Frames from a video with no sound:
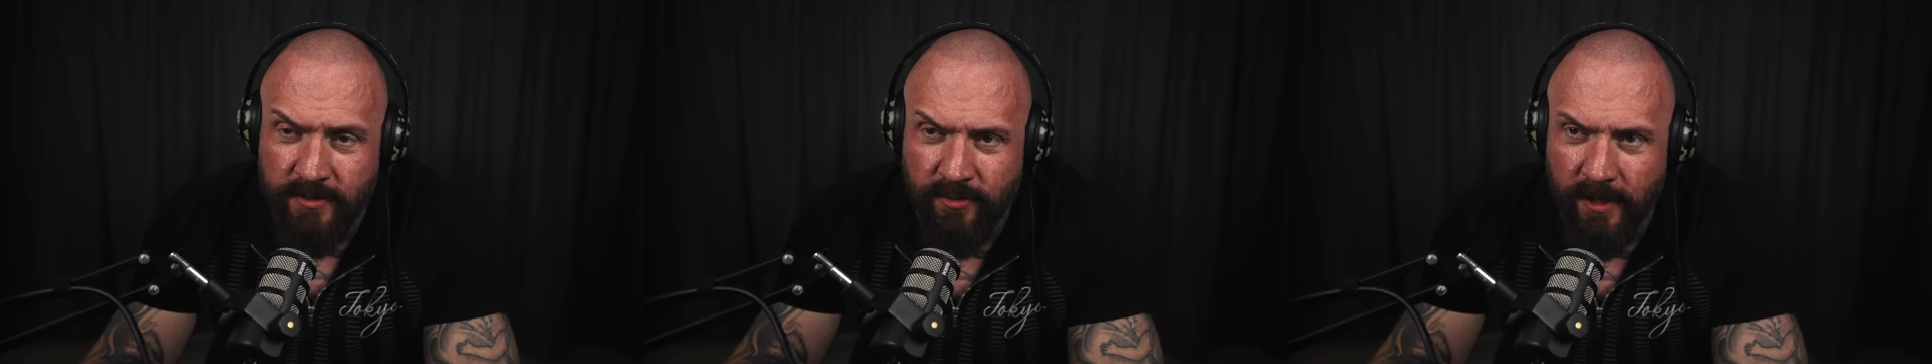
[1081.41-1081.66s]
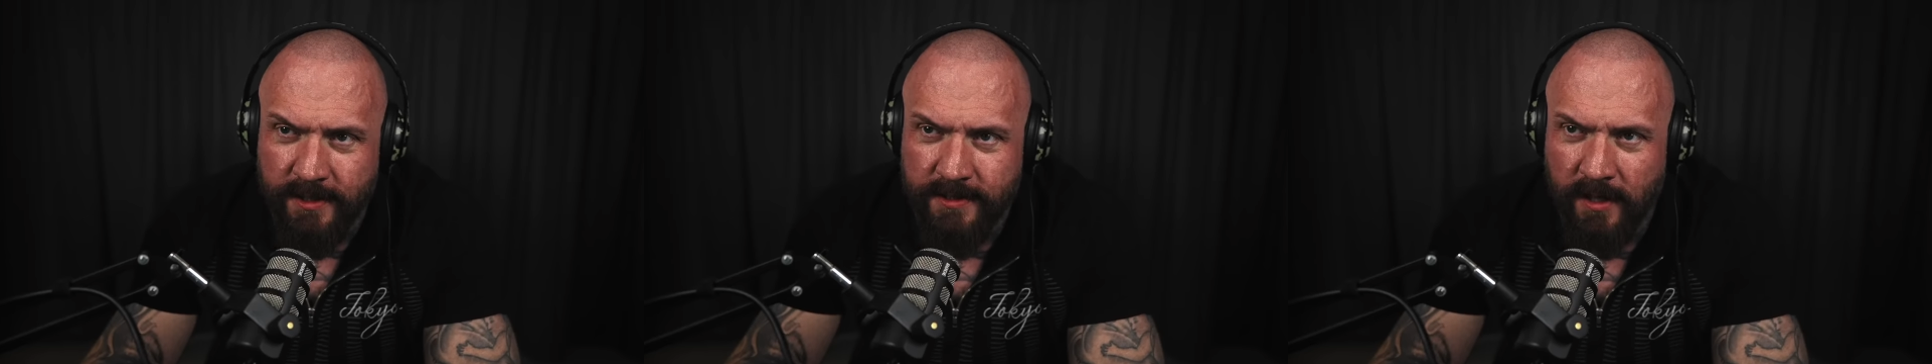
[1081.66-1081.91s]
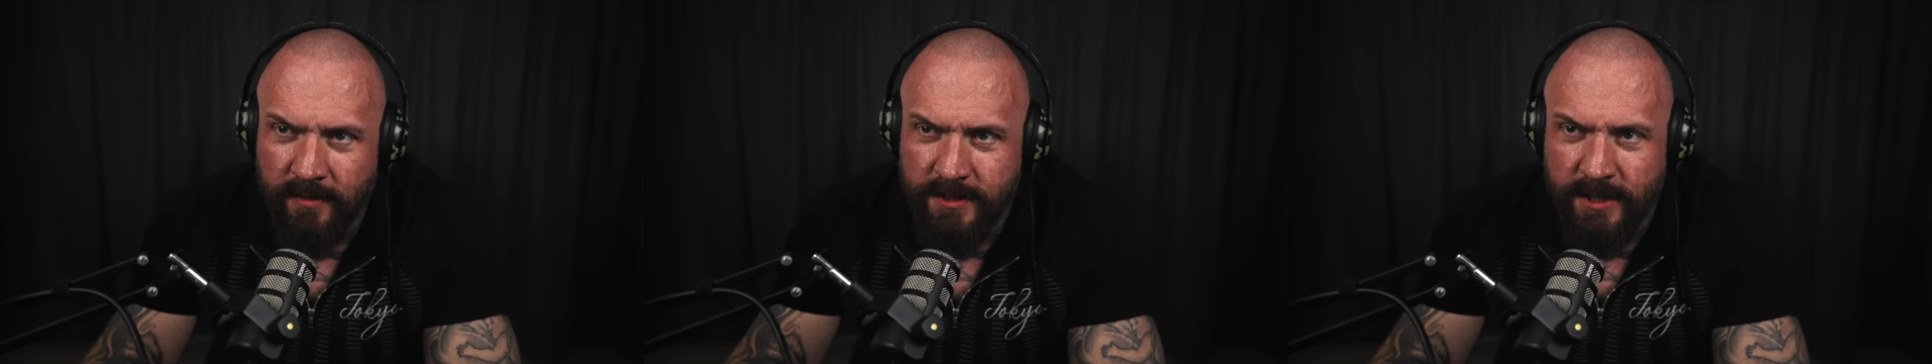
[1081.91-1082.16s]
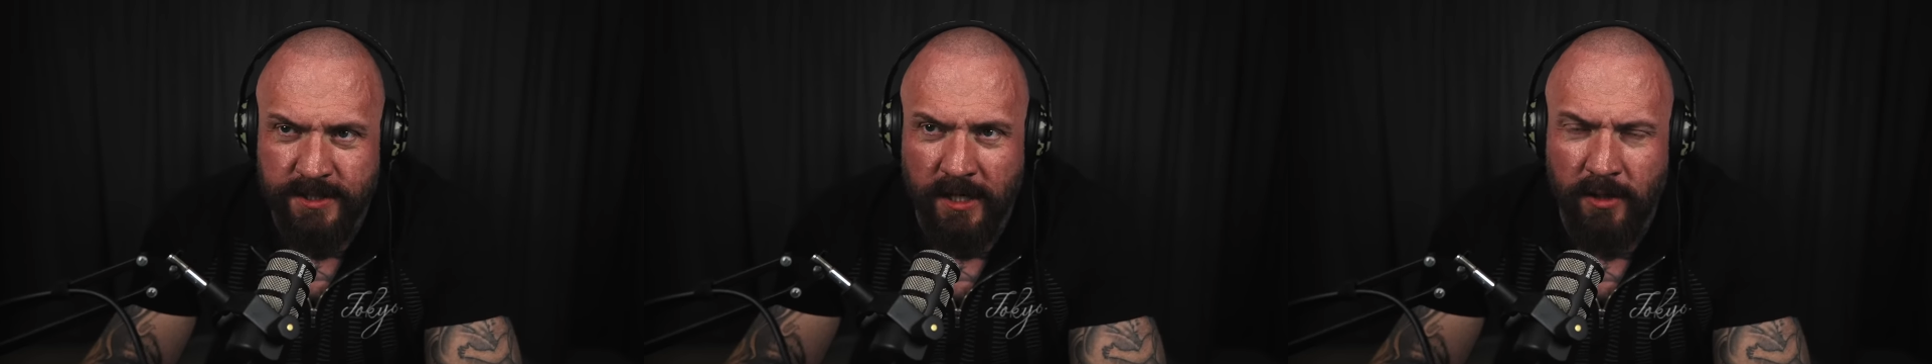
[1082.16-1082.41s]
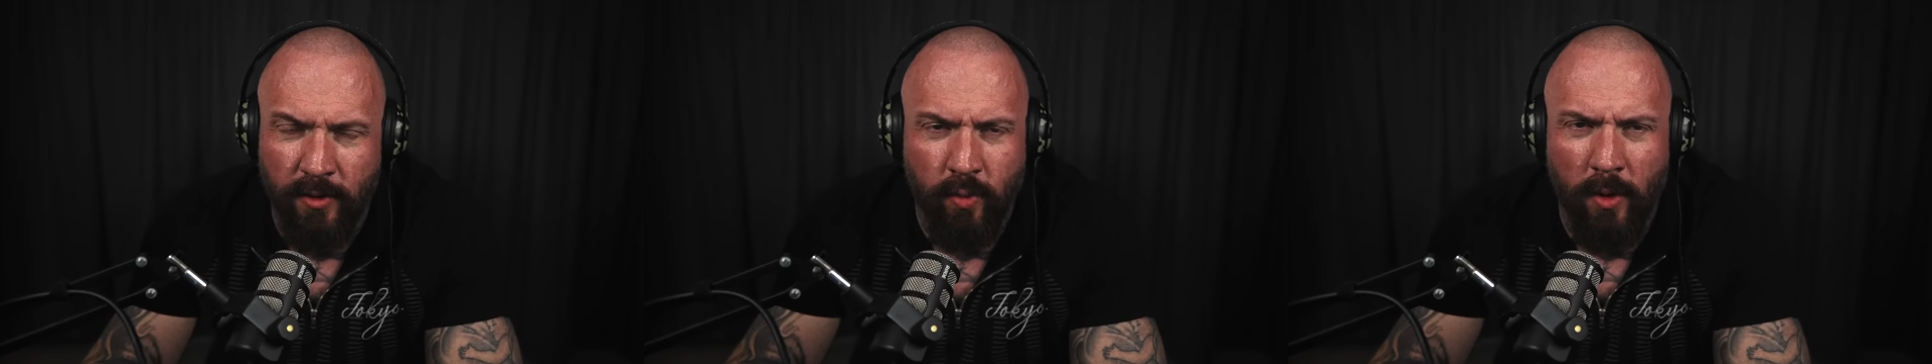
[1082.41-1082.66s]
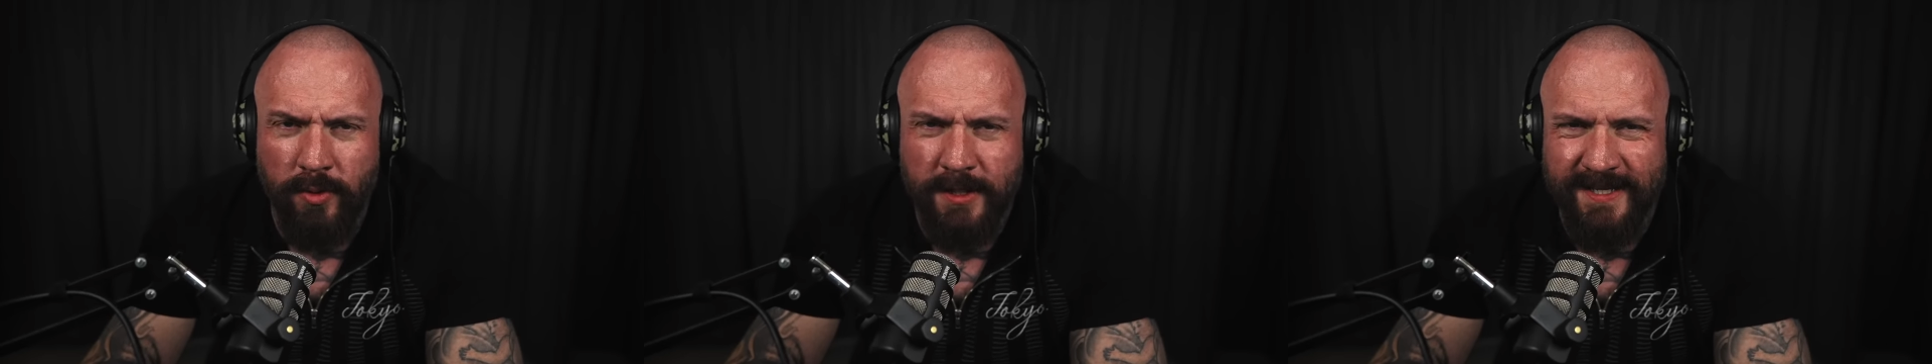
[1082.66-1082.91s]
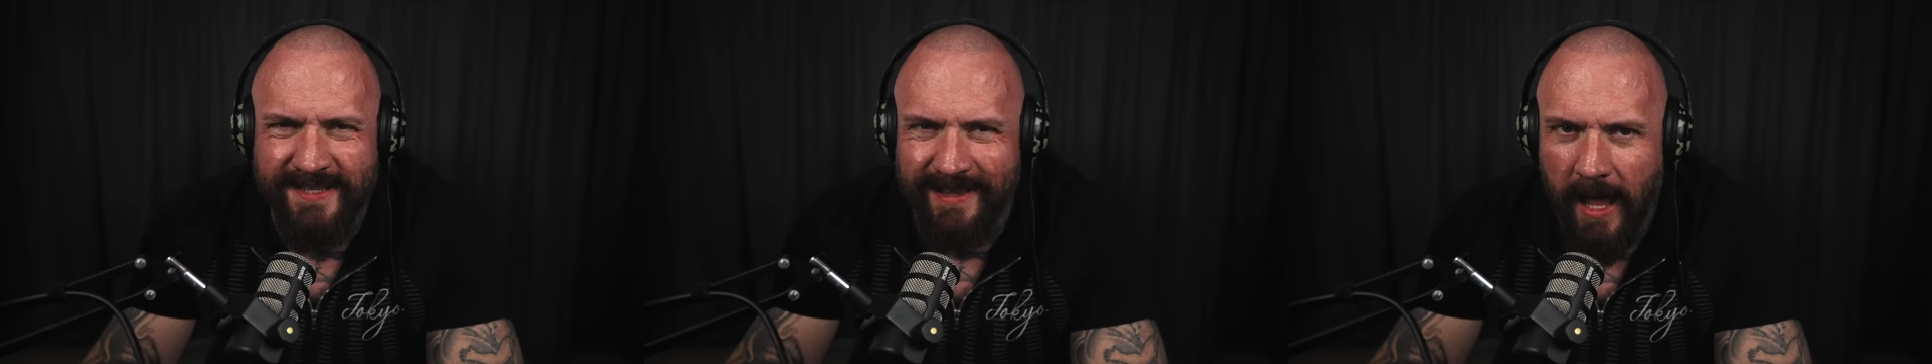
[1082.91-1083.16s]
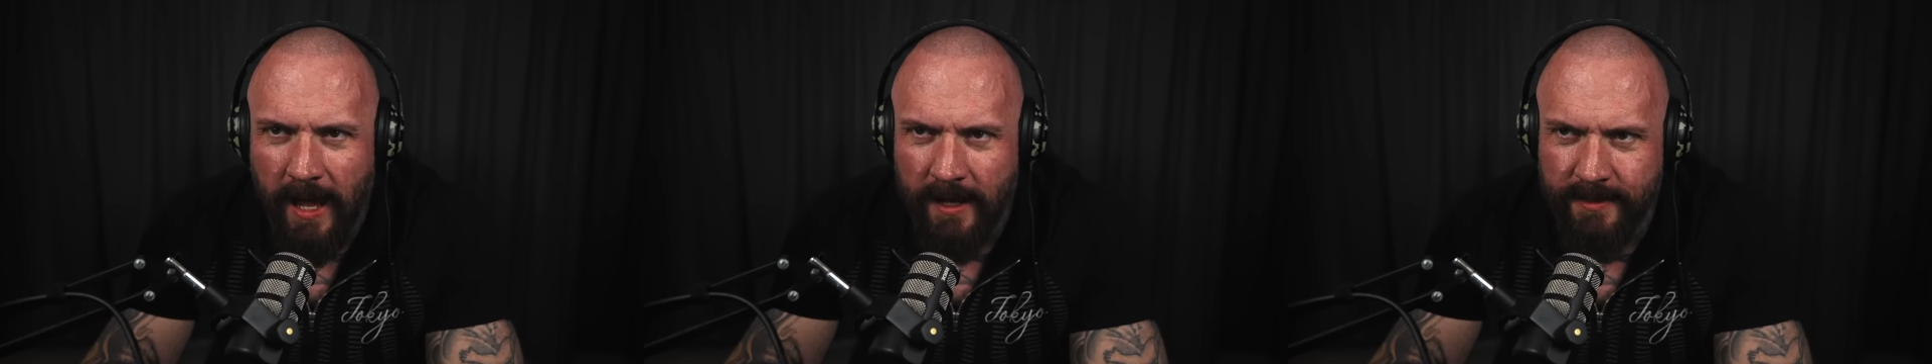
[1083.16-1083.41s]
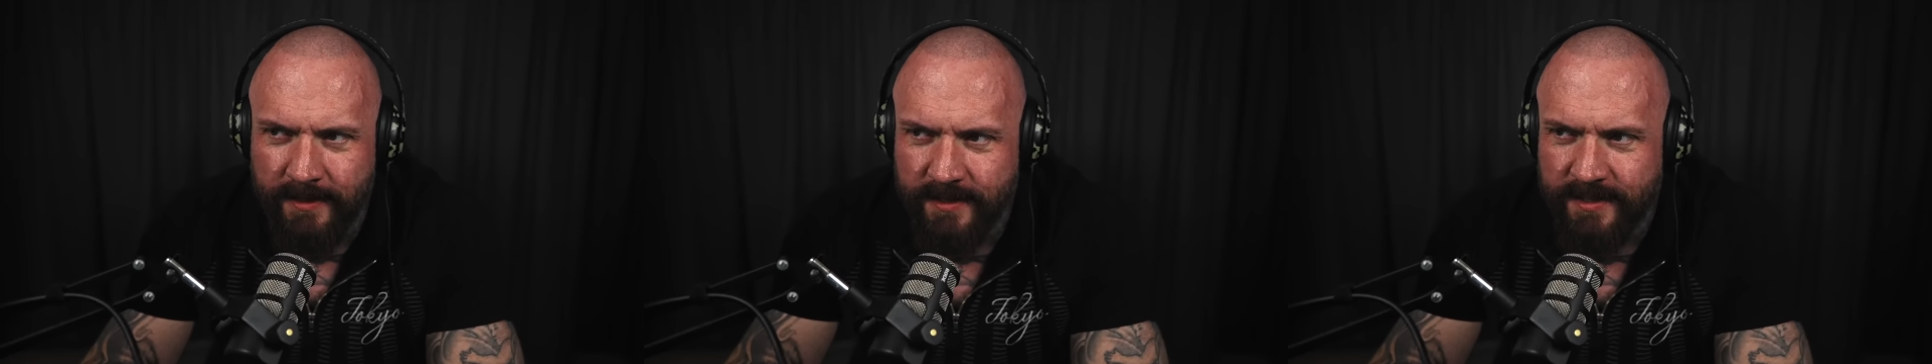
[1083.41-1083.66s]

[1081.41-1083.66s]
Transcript: Christ. I was just thinking, what would his dad